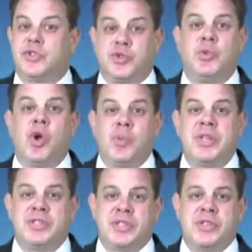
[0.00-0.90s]
to small
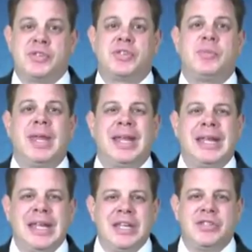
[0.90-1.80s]
businesses to make
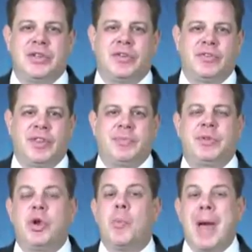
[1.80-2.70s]
it easier for them
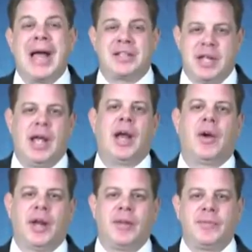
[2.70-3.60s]
to go back to
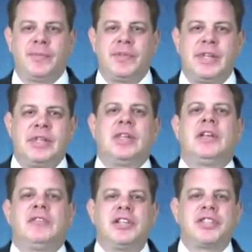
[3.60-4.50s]
hiring.
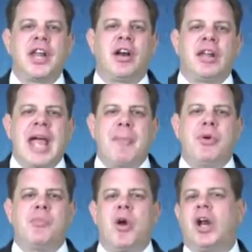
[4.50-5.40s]
Let's get our
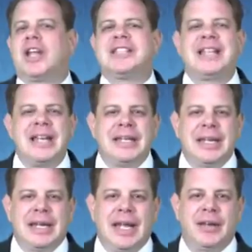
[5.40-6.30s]
capital markets lending
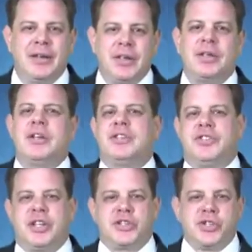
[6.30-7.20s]
again so
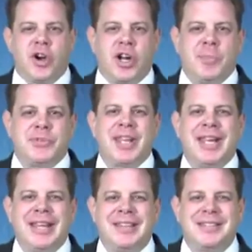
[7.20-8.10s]
that startups can
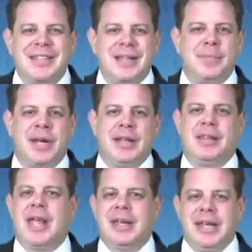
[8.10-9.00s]
get the seed money that
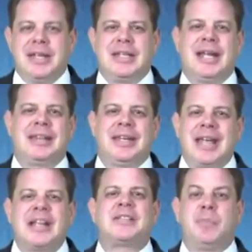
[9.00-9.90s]
they need to get the
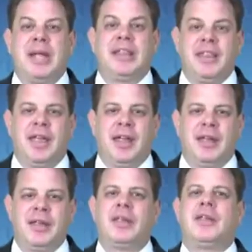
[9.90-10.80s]
next big
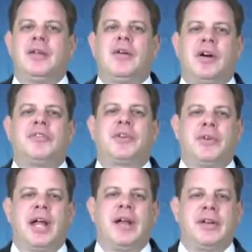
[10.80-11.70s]
thing off the
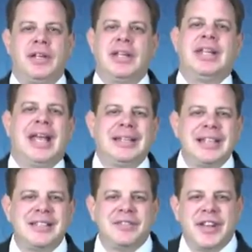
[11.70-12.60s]
ground. And
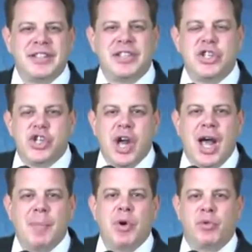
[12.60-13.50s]
let's invest in
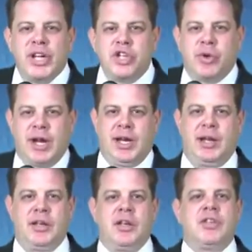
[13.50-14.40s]
job
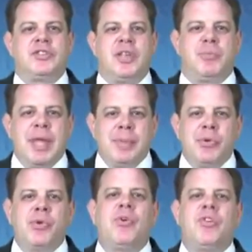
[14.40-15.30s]
retraining so that
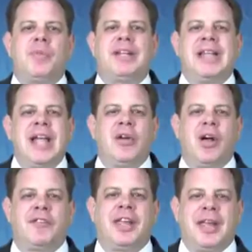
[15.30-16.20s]
people who have been laid
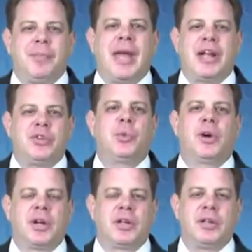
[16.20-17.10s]
off can get back to
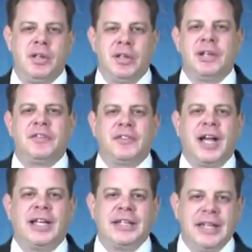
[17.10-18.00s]
work.
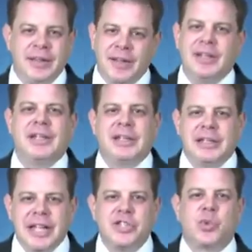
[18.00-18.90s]
Finally,
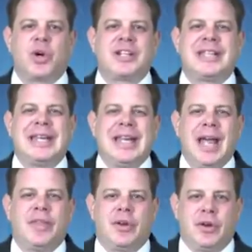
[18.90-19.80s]
let's work
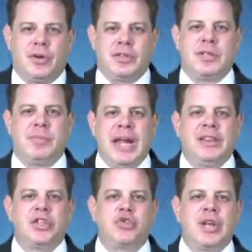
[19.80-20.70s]
together to
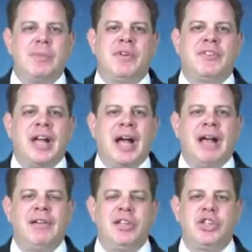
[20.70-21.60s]
make the dream of
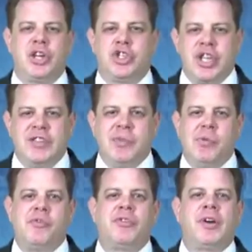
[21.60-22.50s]
college
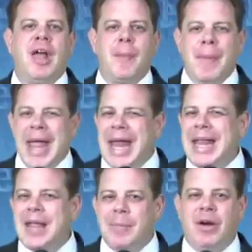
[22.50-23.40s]
achievable for
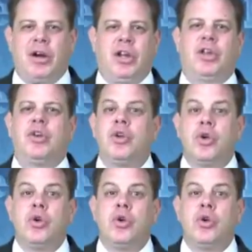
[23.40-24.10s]
any American